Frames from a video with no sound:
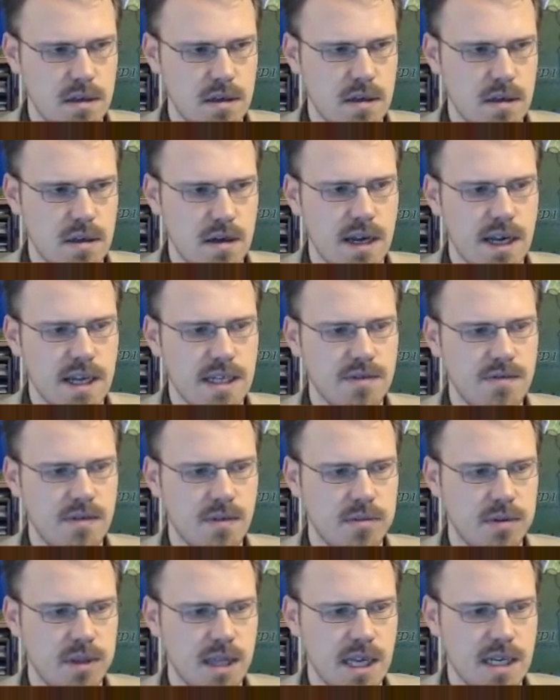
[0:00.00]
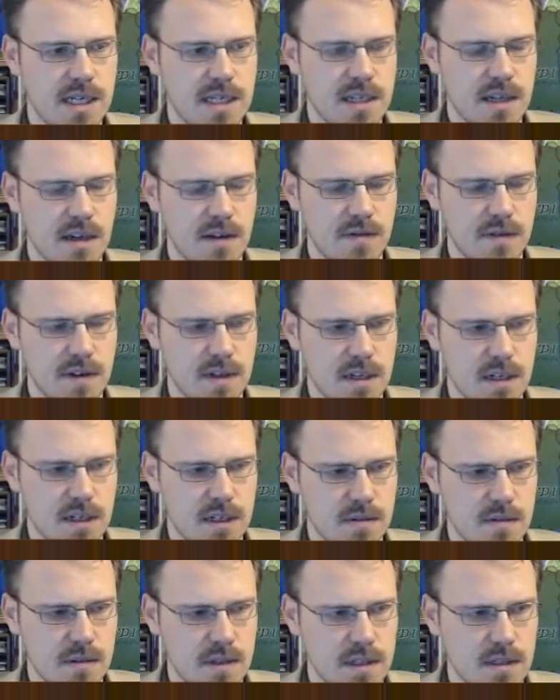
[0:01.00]
I guess if he played stuff, then not
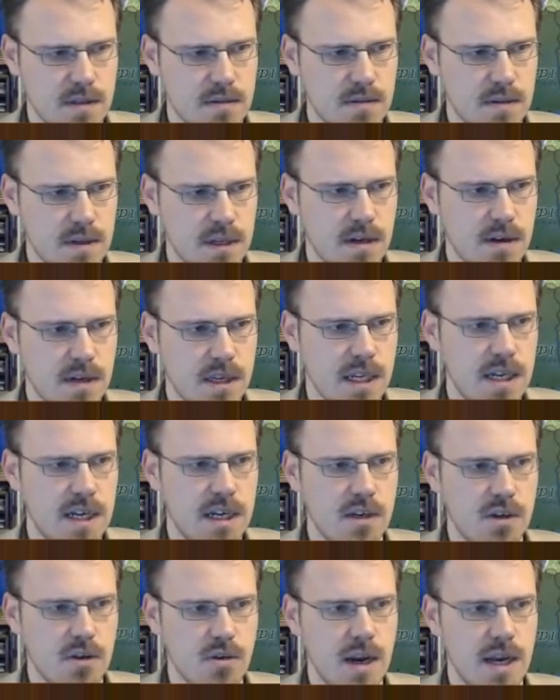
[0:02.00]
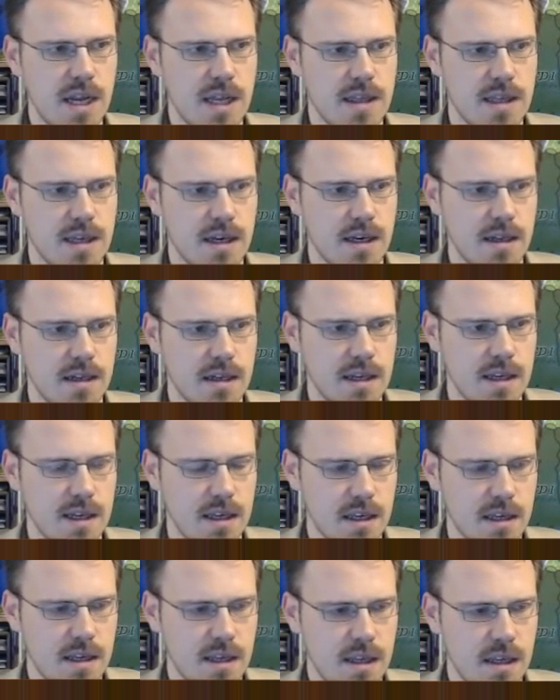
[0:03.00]
so much. No, he didn't do anything, did
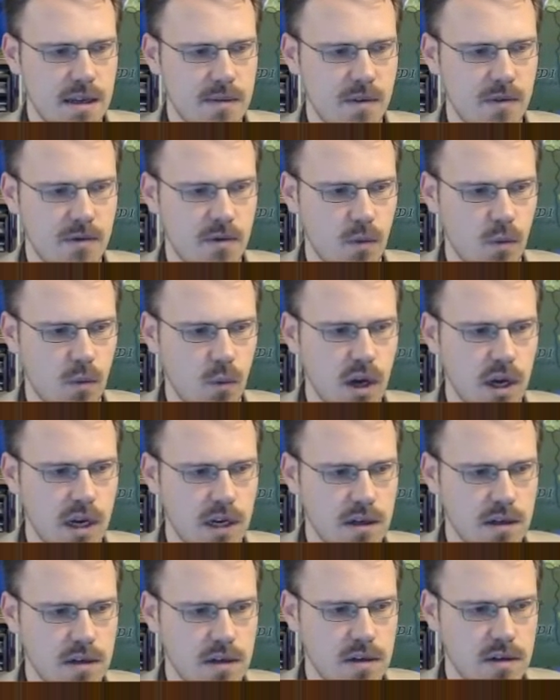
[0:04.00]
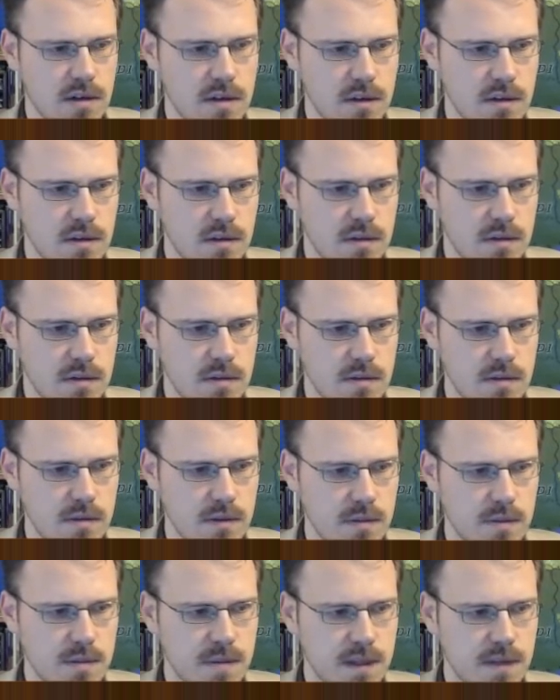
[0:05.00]
he? He hit me for one.
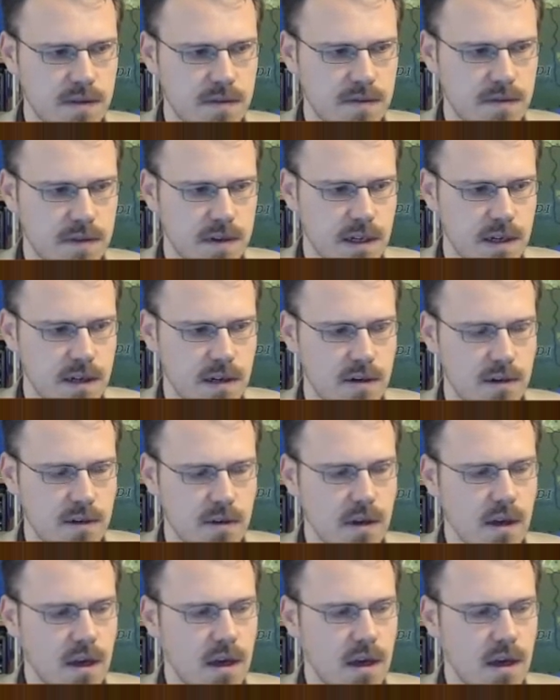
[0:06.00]
Whoop de friggin' do.